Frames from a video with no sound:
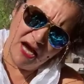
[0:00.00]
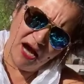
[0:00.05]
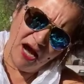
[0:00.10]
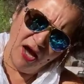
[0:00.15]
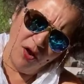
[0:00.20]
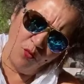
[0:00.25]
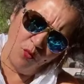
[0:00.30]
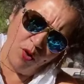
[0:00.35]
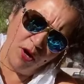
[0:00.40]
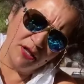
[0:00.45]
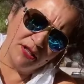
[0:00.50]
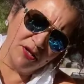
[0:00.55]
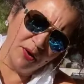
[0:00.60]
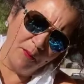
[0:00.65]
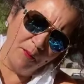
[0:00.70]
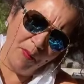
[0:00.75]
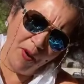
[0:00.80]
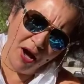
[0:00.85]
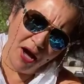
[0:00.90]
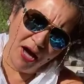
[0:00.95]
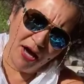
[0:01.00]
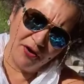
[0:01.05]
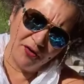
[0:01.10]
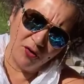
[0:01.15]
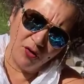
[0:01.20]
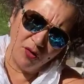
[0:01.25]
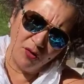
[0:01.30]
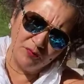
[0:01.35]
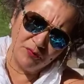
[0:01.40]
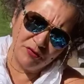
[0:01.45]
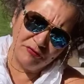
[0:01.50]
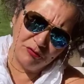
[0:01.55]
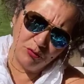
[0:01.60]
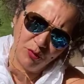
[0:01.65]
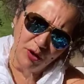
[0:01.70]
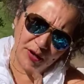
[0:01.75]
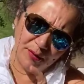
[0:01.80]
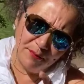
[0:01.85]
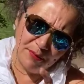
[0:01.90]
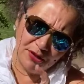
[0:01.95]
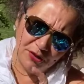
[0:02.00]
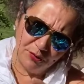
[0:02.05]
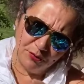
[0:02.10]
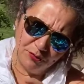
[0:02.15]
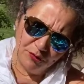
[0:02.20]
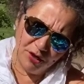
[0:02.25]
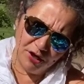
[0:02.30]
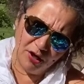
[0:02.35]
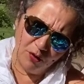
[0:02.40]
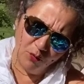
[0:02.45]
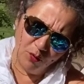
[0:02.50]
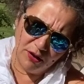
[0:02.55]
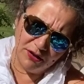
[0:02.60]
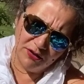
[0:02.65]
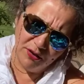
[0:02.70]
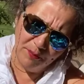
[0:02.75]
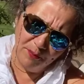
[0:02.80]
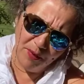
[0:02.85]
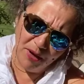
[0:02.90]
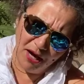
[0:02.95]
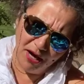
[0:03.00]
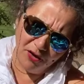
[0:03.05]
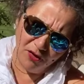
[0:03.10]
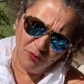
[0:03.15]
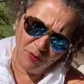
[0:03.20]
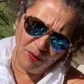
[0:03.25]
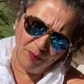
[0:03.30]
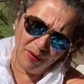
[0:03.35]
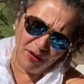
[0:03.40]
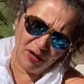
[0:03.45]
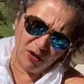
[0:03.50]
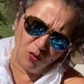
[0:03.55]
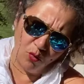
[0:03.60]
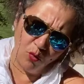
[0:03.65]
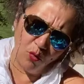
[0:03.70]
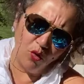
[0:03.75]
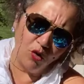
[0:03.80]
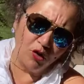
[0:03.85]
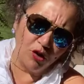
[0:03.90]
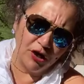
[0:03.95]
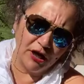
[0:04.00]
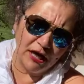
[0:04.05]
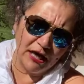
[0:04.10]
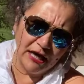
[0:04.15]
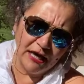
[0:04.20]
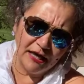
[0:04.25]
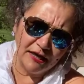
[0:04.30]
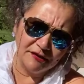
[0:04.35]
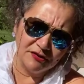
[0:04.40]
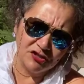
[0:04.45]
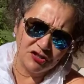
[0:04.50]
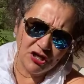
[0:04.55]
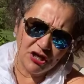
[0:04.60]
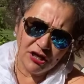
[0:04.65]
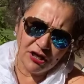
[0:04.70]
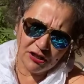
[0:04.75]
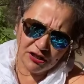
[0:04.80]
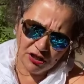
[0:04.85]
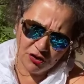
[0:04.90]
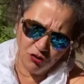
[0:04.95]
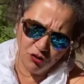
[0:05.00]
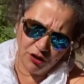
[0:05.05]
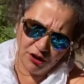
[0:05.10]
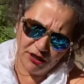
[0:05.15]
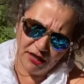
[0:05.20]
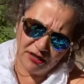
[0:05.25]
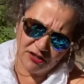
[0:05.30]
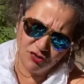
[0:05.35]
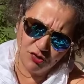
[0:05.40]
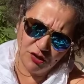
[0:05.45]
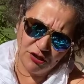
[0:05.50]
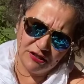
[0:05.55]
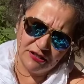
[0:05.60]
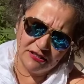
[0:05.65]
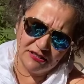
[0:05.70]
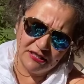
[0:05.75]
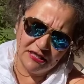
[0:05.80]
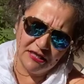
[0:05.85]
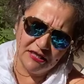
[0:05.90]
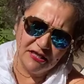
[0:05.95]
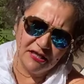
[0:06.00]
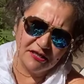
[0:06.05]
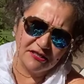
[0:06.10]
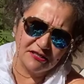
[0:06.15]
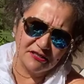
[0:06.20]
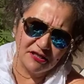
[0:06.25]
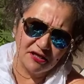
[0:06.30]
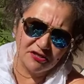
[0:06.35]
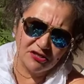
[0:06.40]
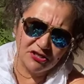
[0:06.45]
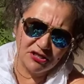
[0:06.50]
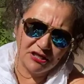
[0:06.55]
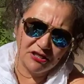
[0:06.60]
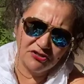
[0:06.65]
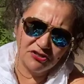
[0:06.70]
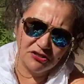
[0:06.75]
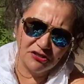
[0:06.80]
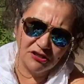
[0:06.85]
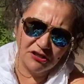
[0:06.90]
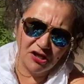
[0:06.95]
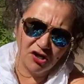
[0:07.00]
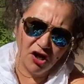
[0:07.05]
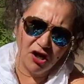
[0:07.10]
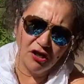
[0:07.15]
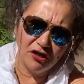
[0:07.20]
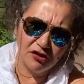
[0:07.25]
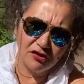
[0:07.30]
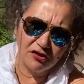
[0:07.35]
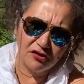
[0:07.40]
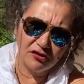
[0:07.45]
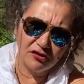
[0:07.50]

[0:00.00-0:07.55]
I want the bottom, if you want a medium rare, I want the bottom about 1/4 inch that you can actually see that it starts changing the color.